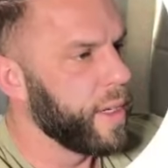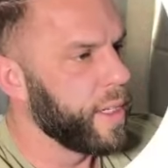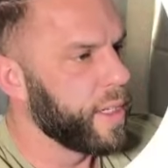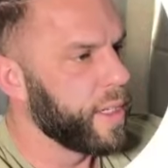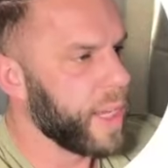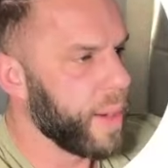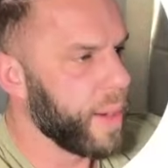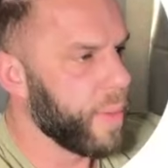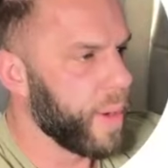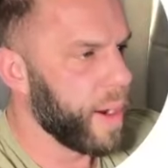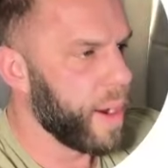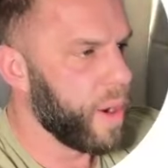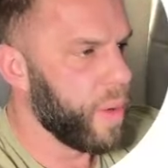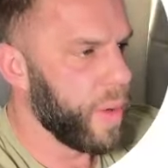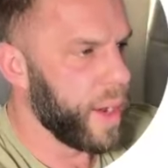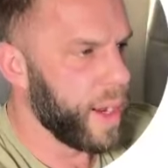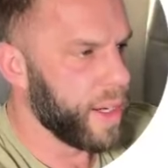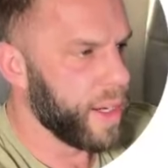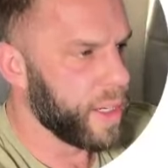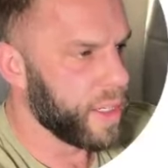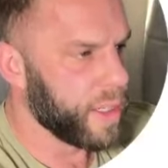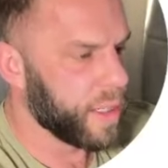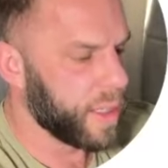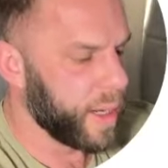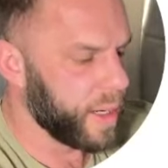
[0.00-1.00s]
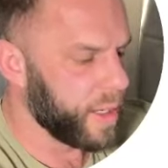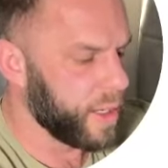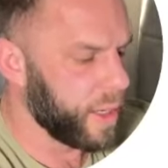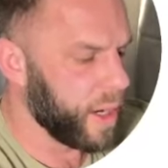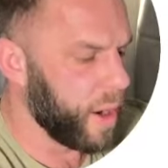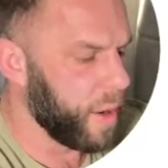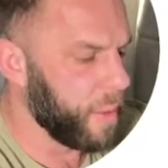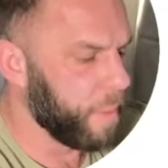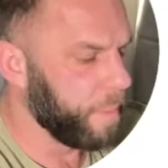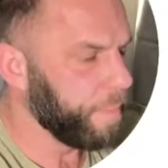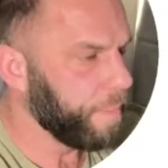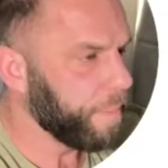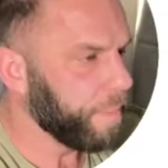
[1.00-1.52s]
can just say Raleway just like
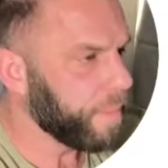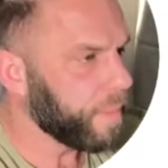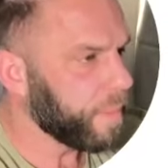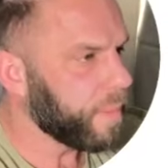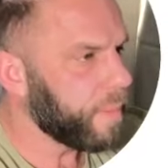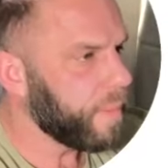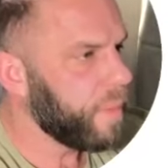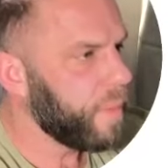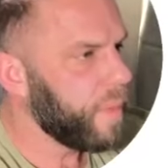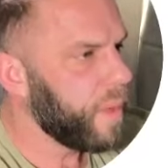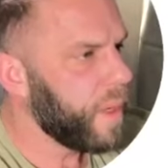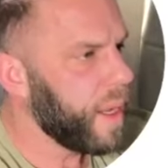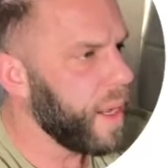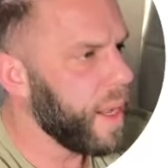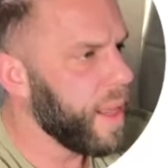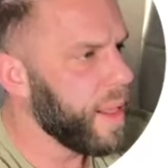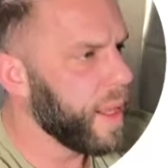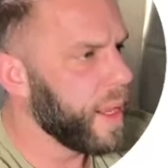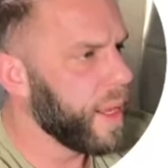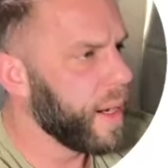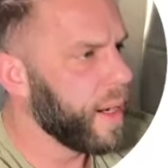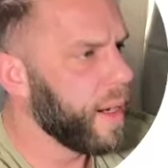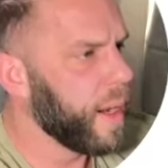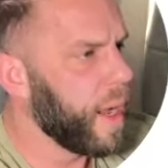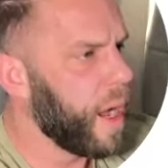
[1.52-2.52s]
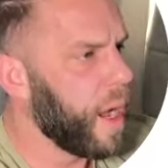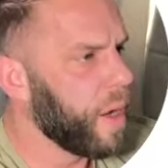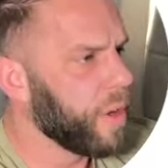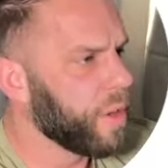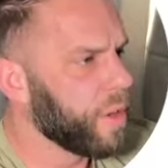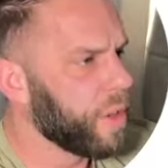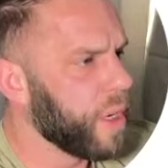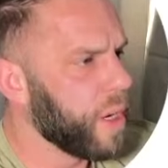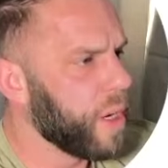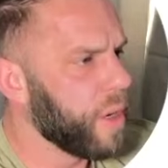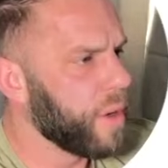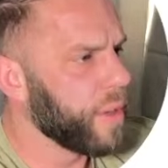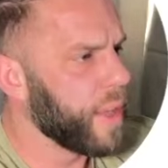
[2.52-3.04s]
so. And then
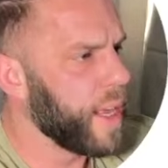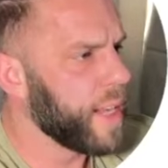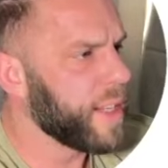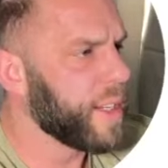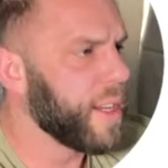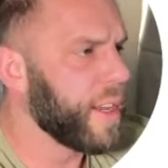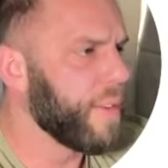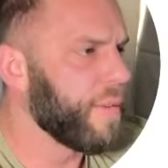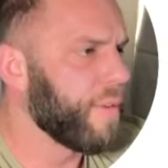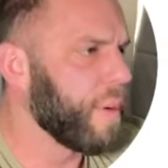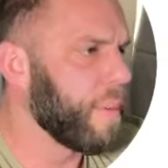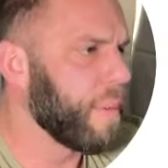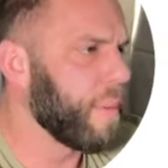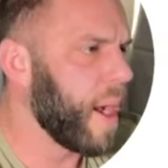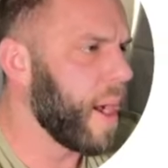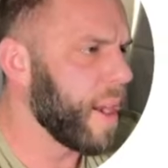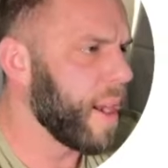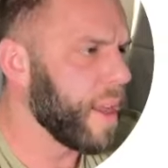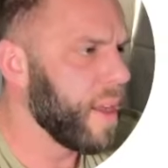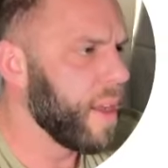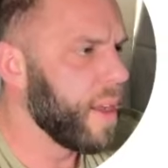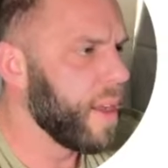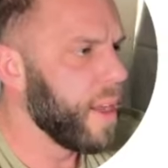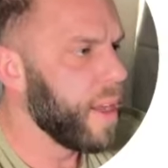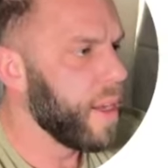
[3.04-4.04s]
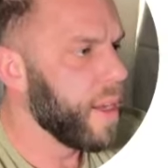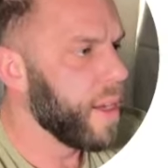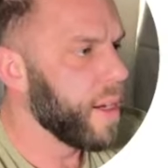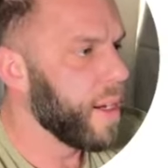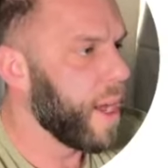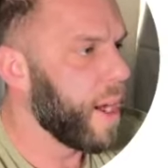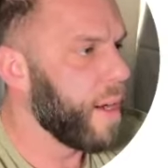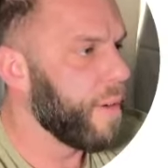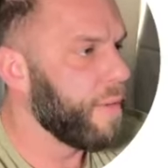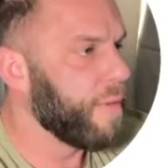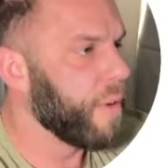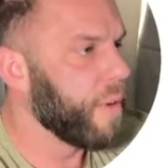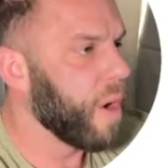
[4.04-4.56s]
also, that's it for body.
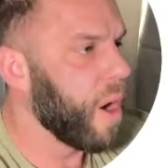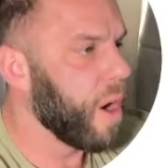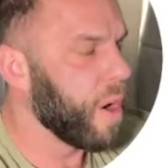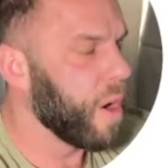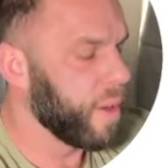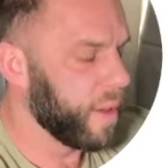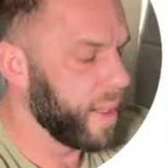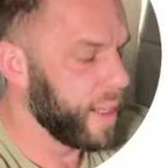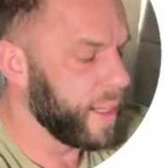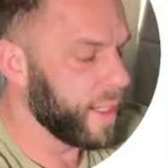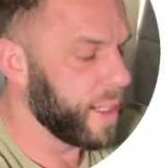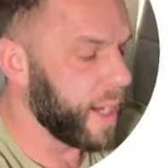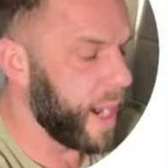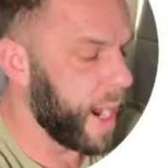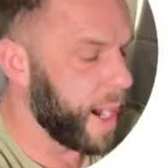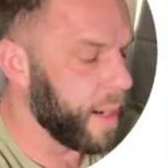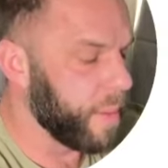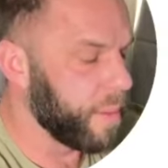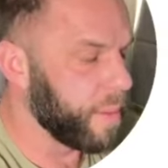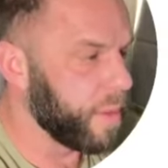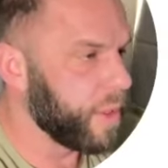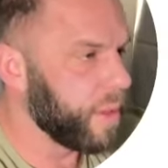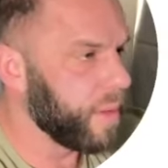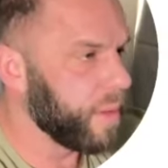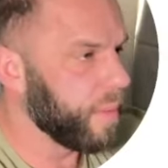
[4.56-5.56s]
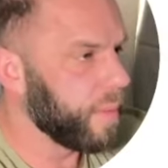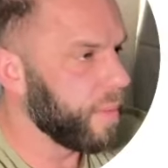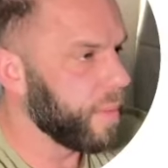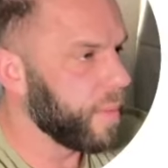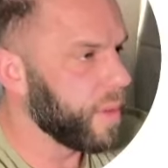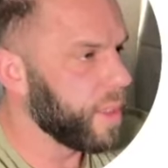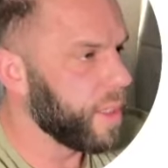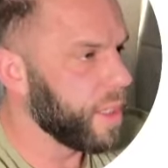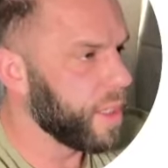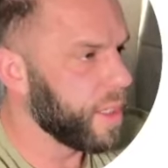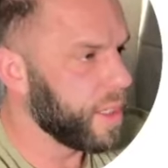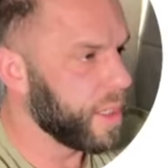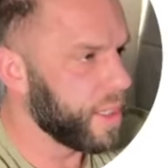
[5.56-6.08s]
Now for our list items,
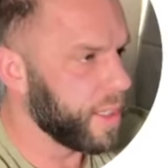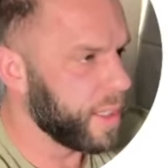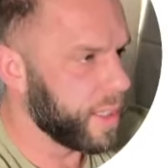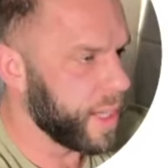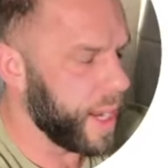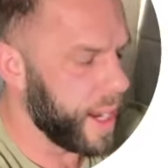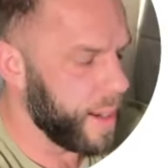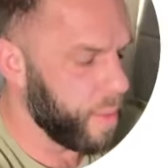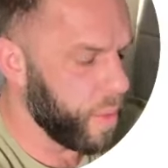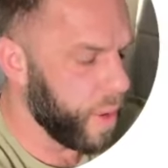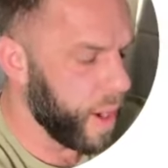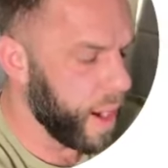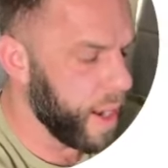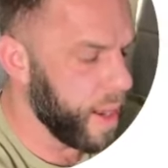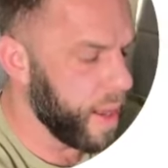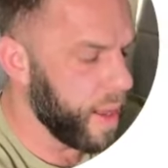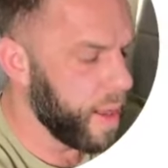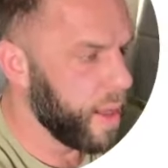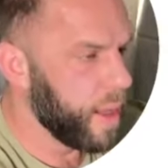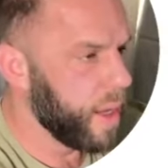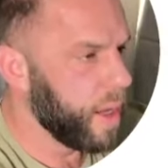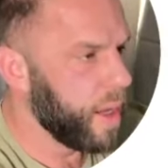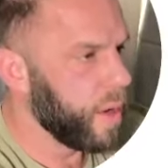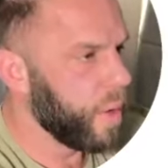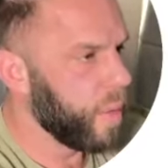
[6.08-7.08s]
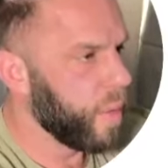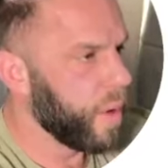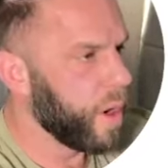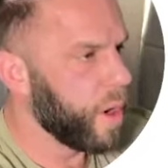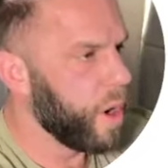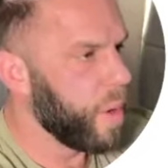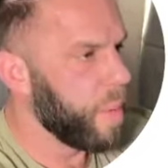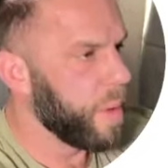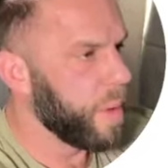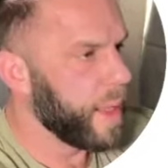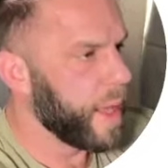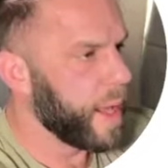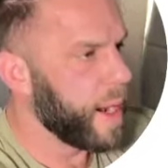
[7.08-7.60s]
just the same way, we're
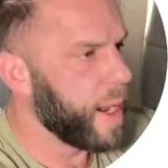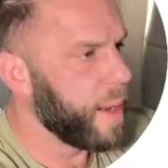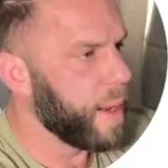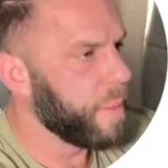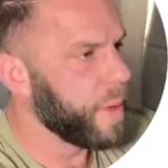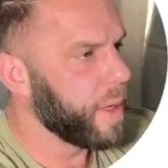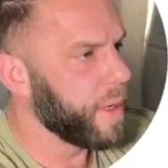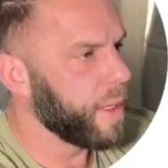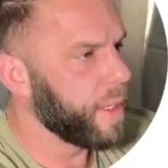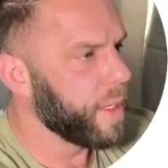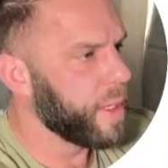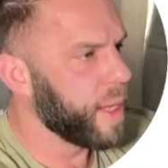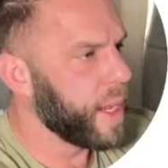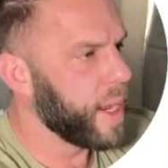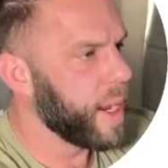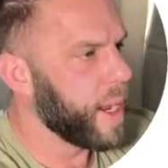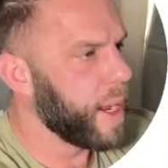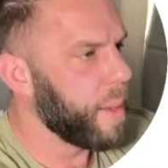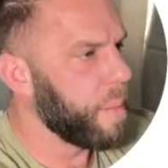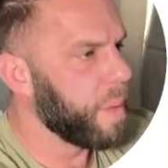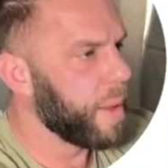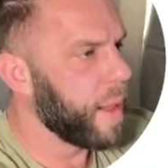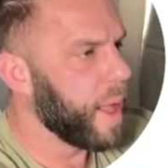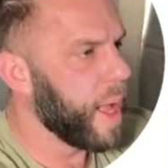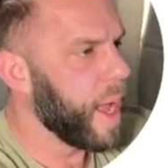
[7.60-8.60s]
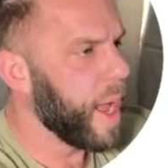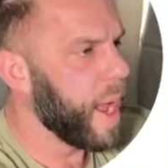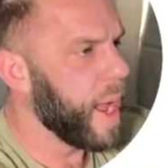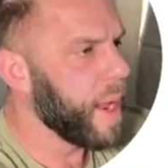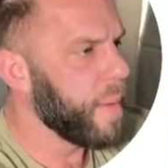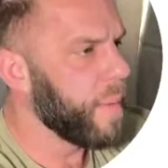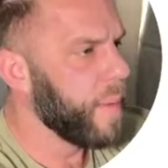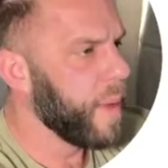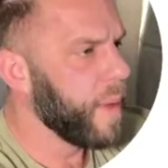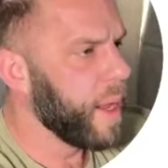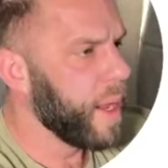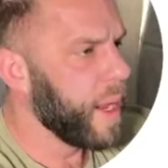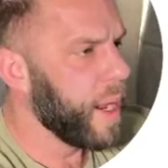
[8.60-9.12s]
gonna open that up and just say
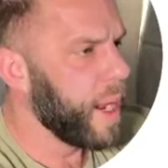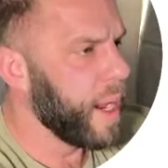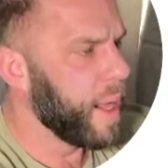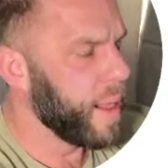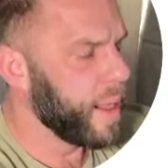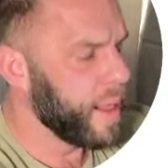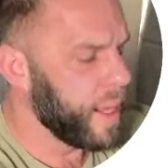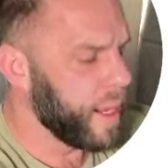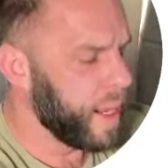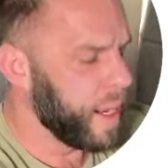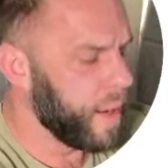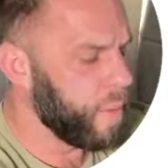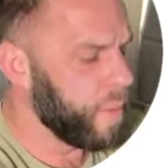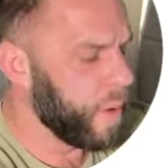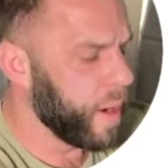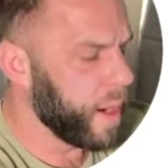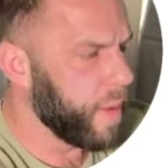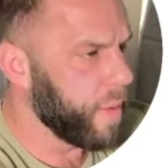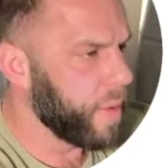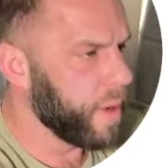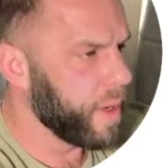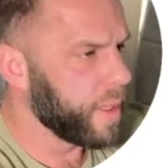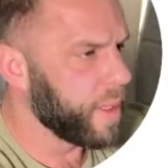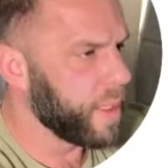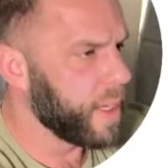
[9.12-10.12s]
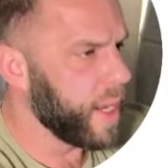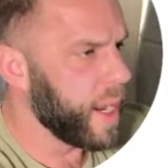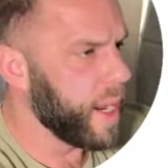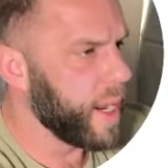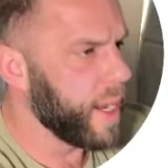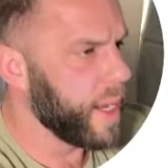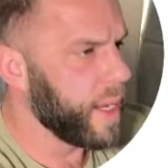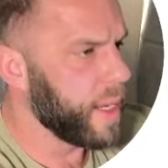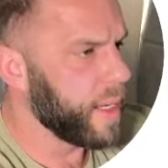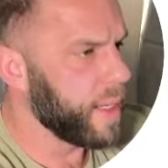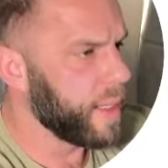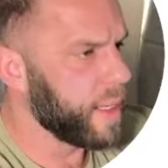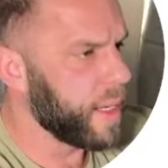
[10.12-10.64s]
apply. And then what I wanna say
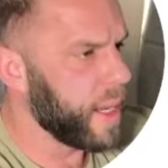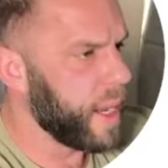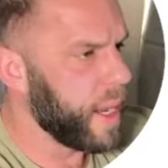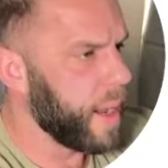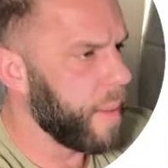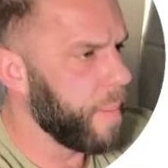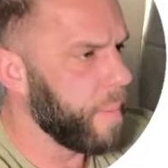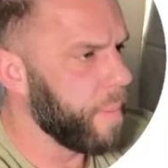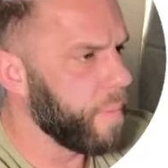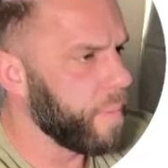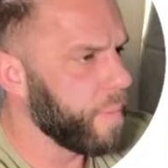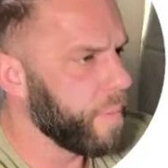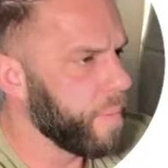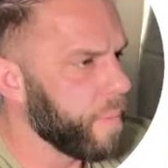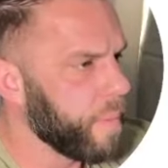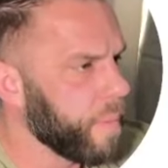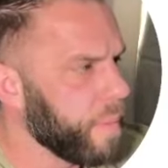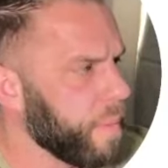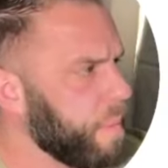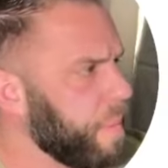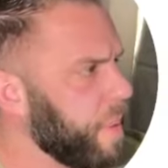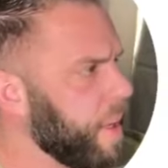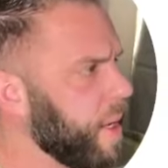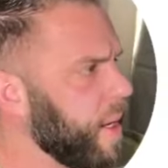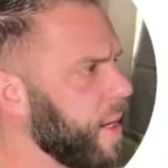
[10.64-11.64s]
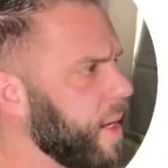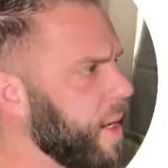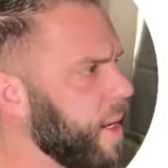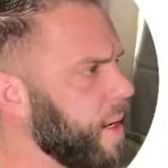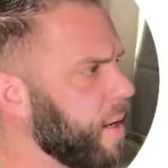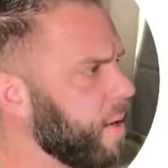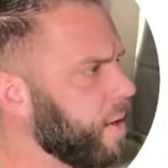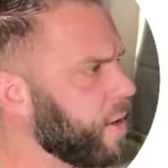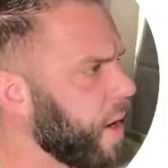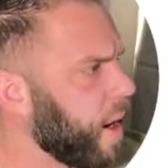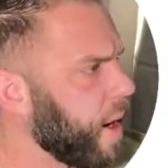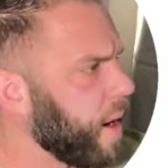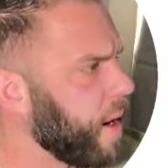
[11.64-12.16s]
is um,
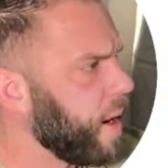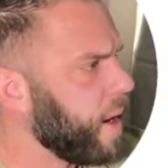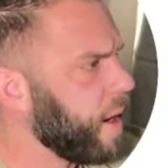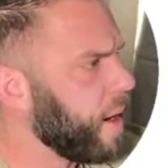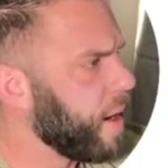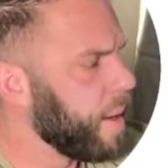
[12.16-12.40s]
P, sorry,